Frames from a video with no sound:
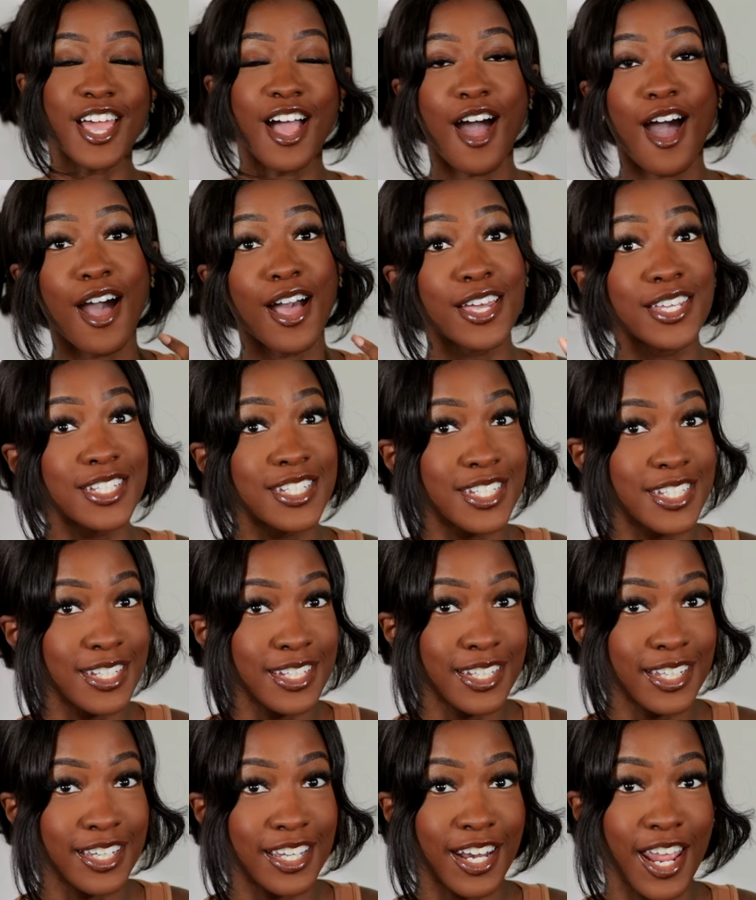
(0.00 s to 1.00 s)
I
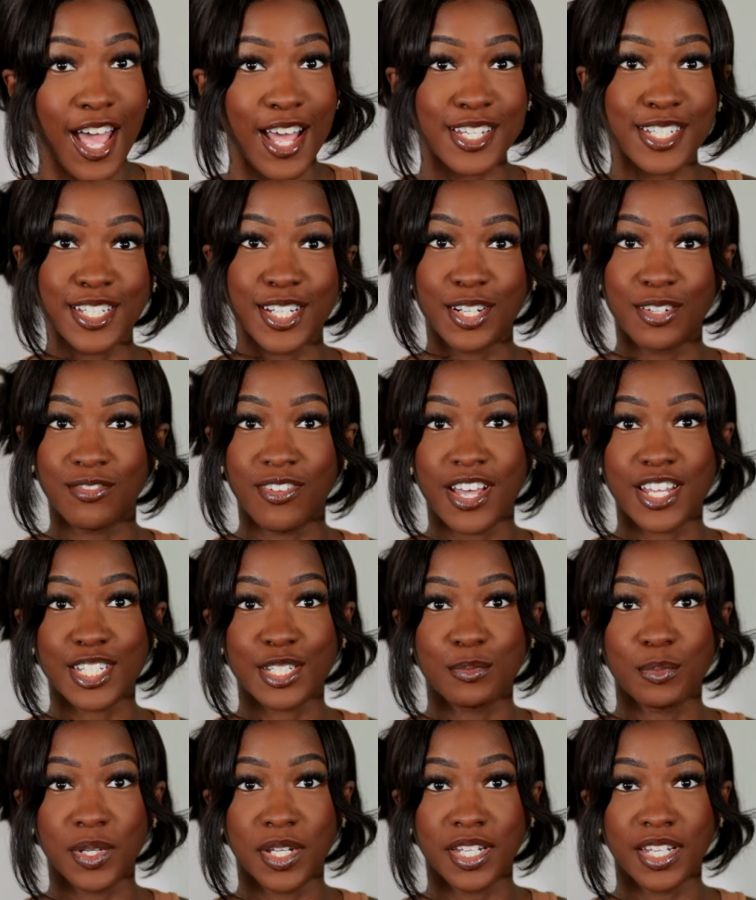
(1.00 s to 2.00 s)
see it as an
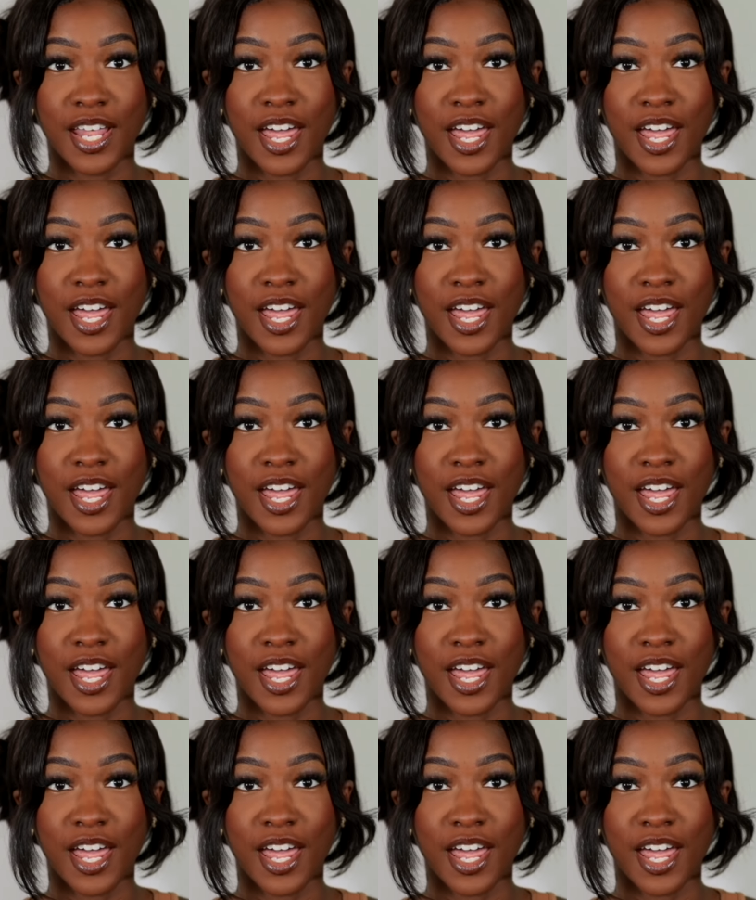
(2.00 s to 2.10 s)
investment.